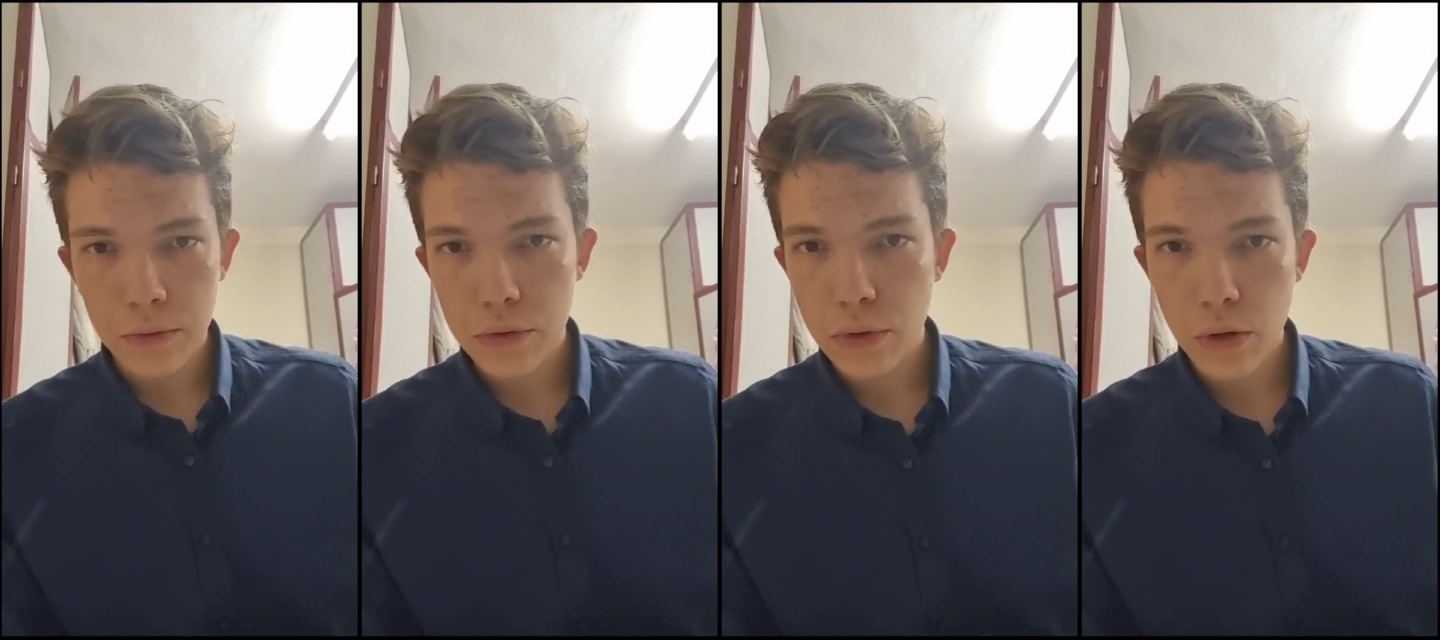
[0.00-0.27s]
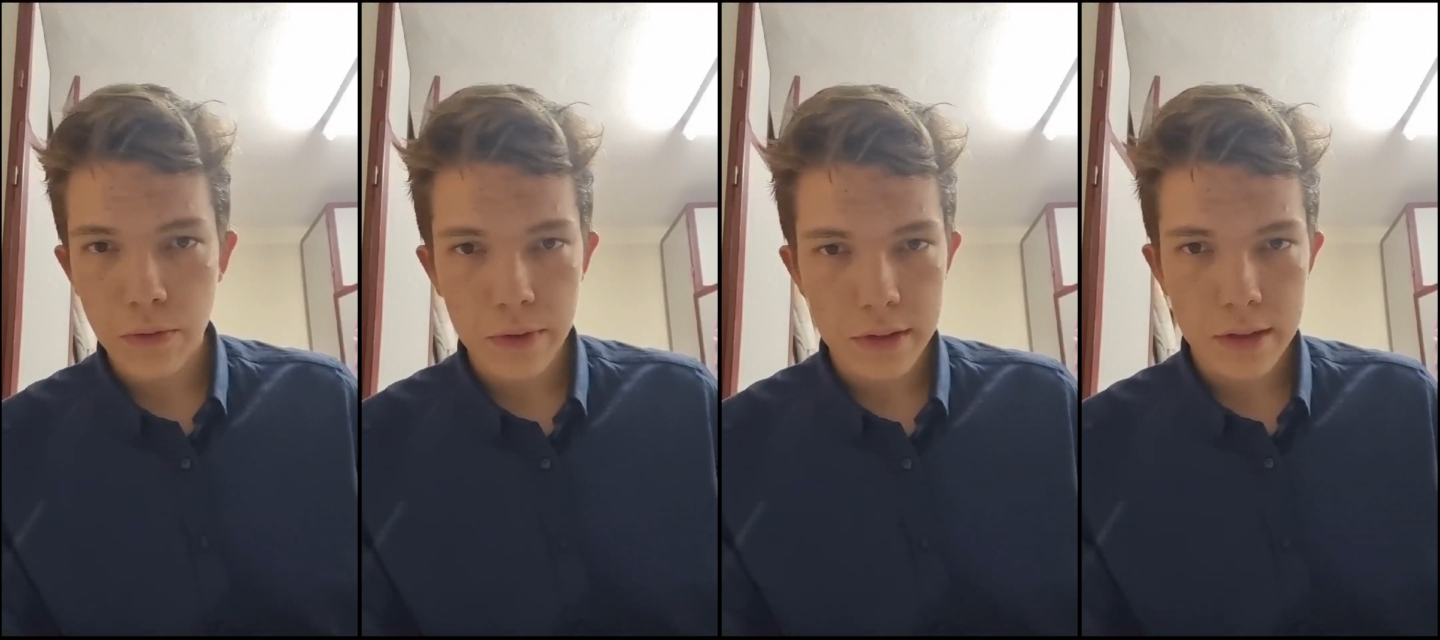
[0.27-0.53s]
the
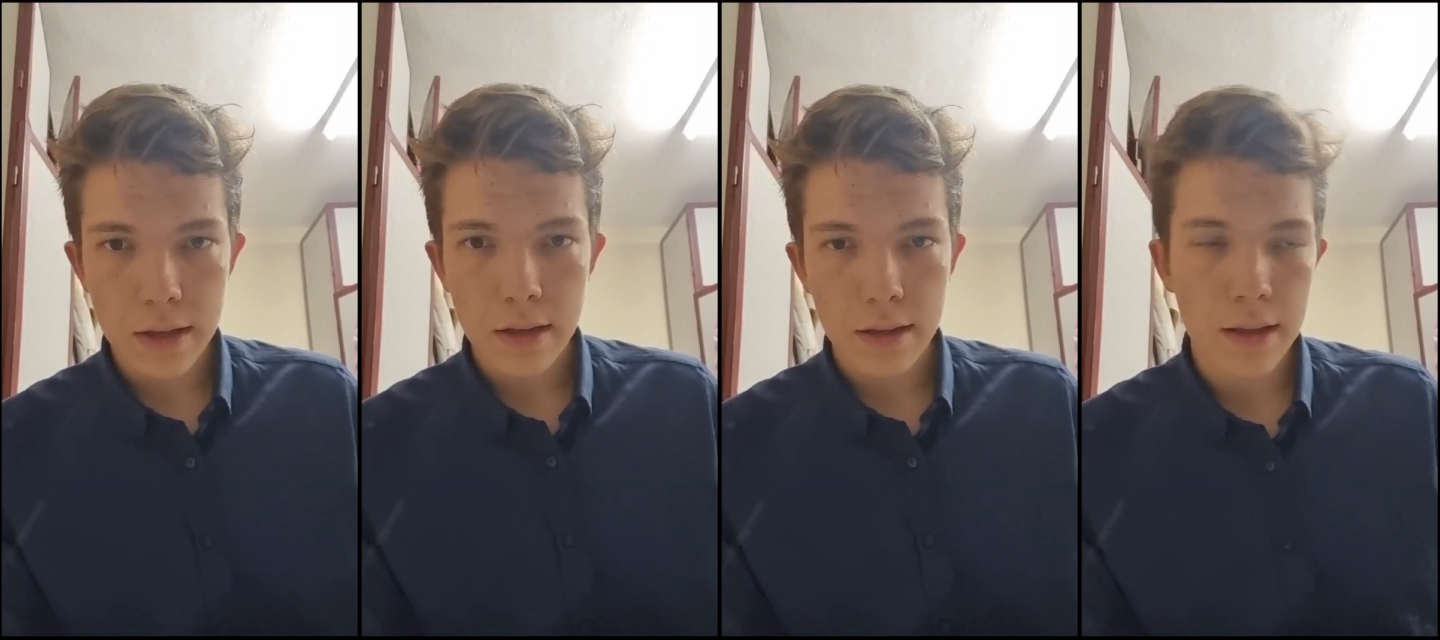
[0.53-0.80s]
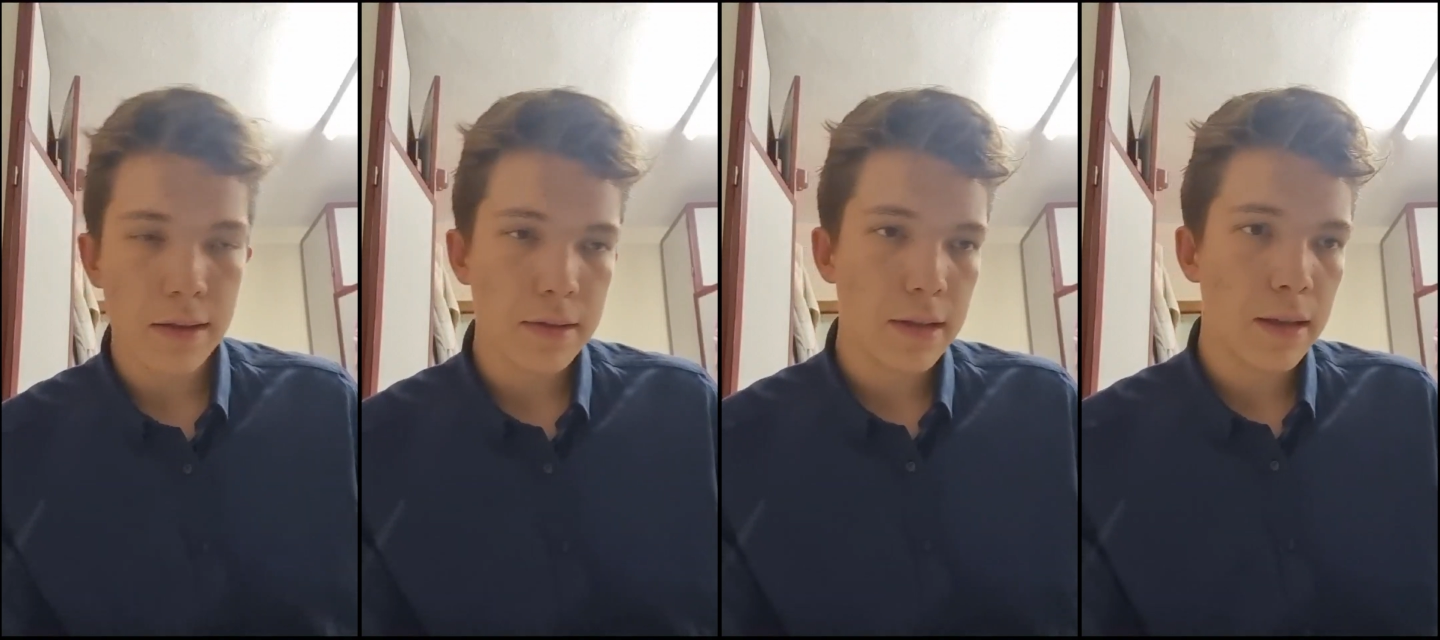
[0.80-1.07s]
surface
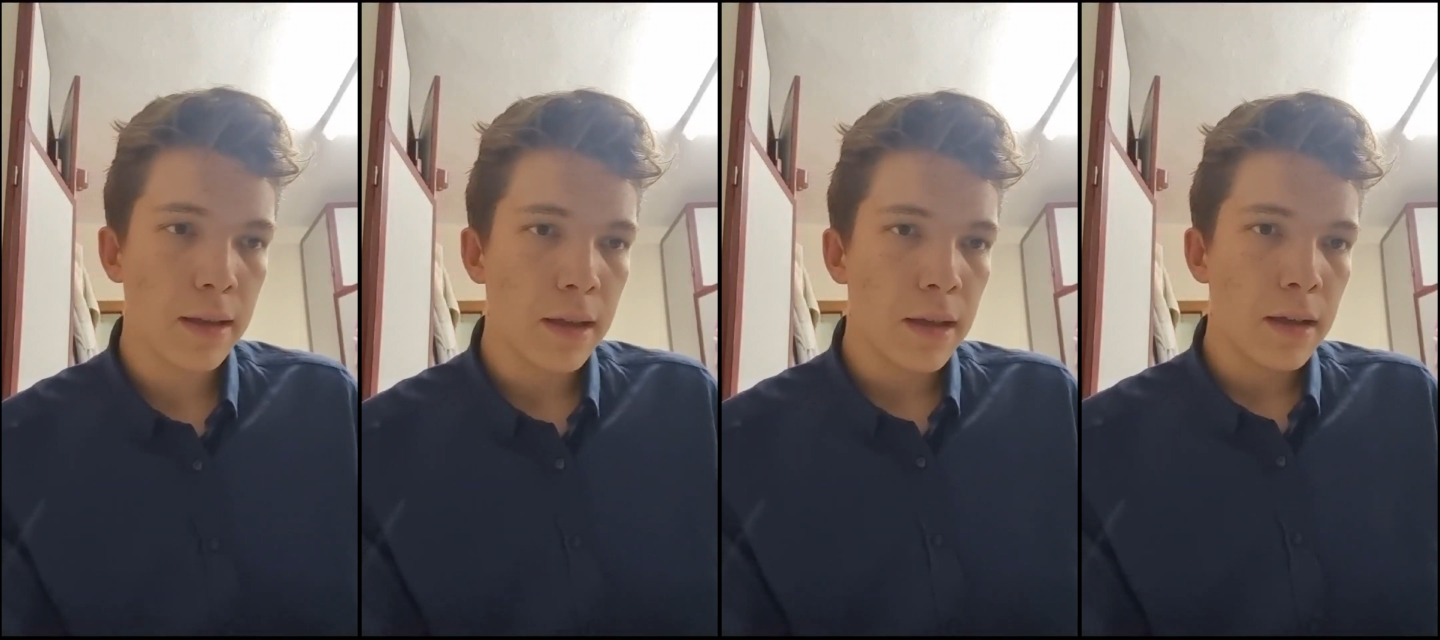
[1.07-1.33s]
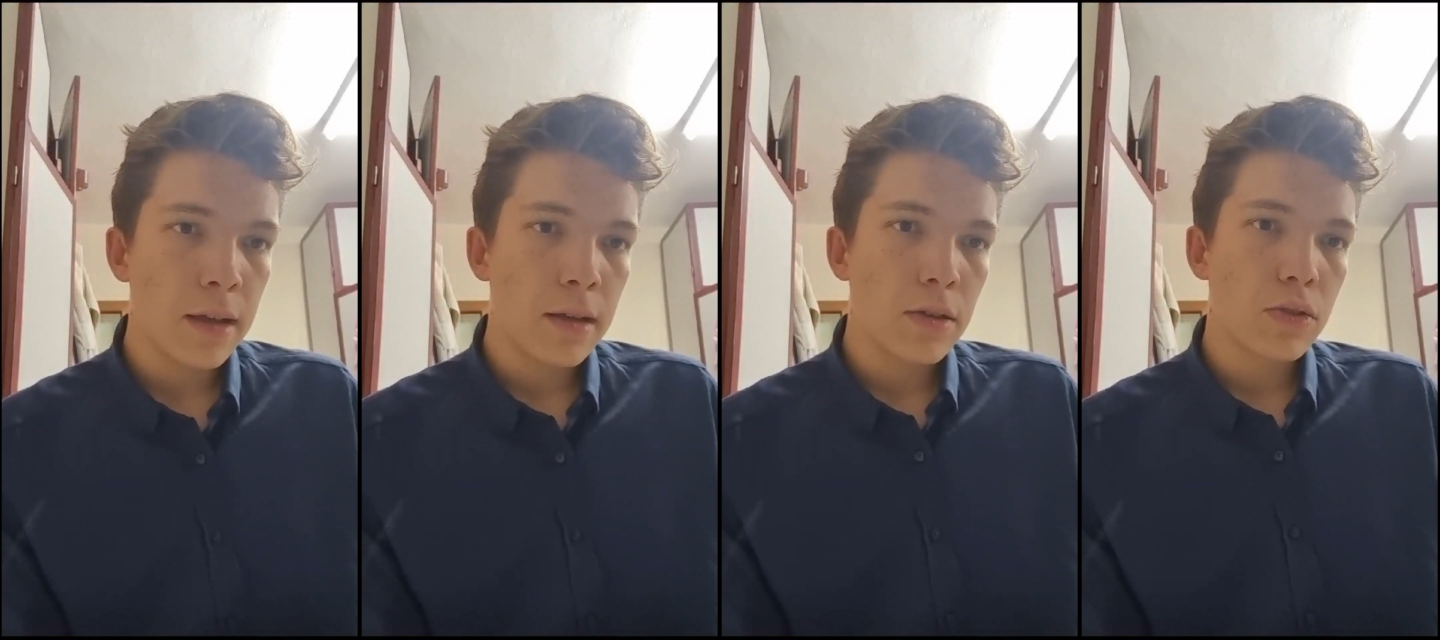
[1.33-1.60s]
let's say
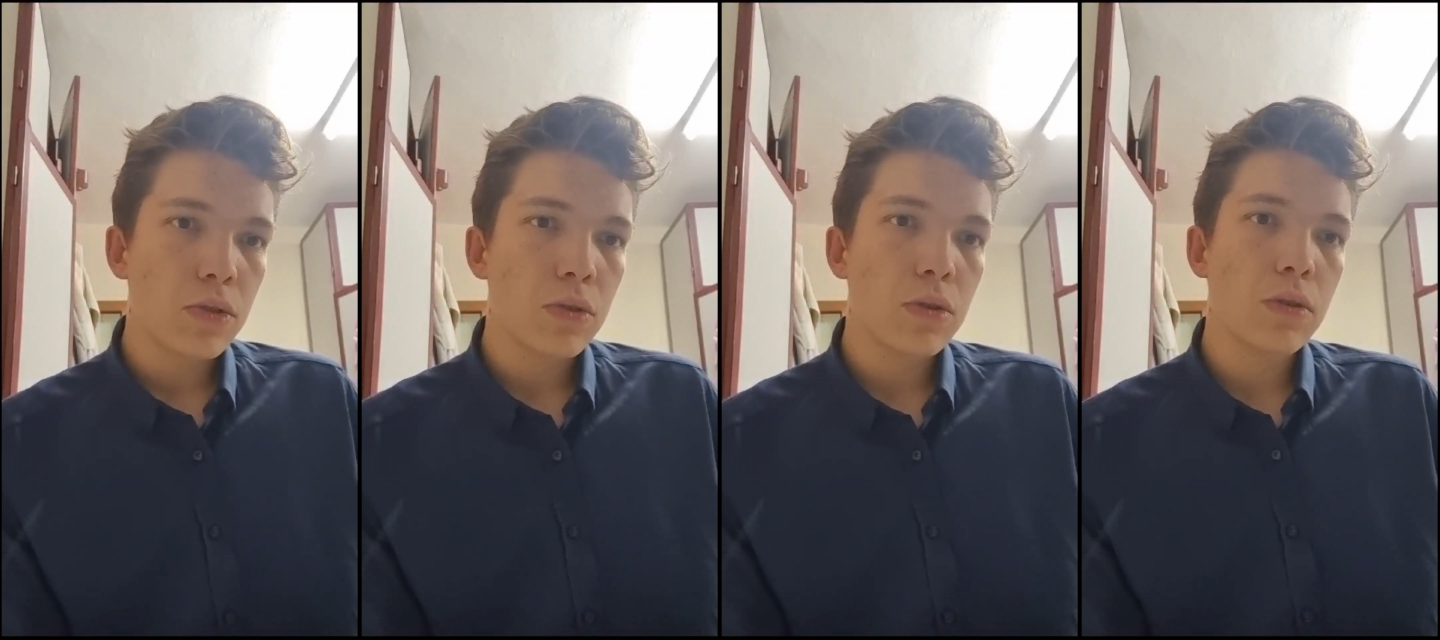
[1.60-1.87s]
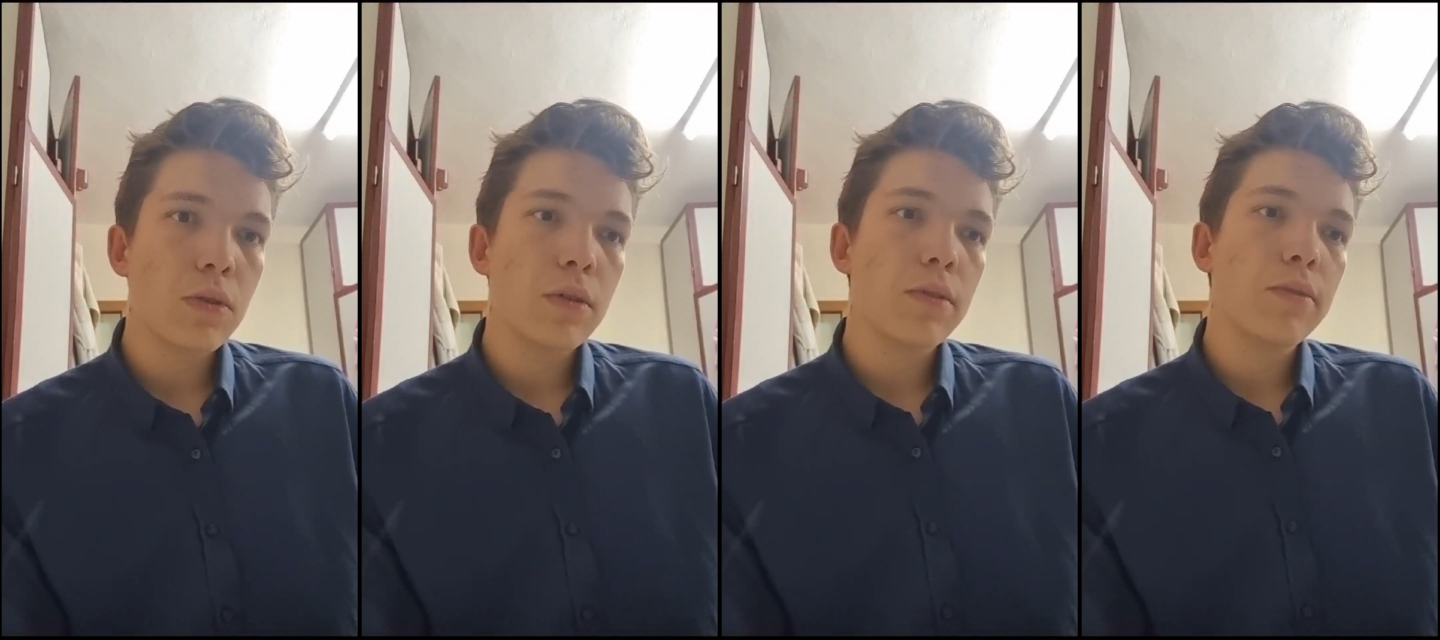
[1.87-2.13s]

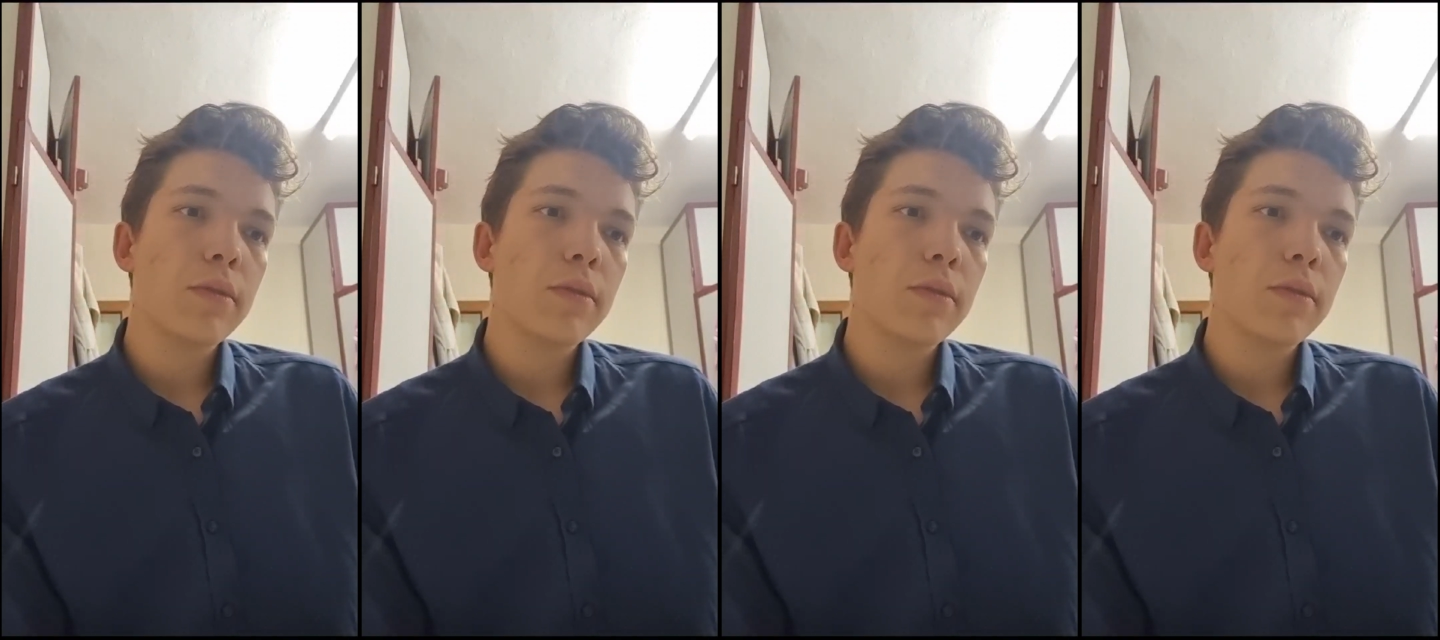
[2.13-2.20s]
so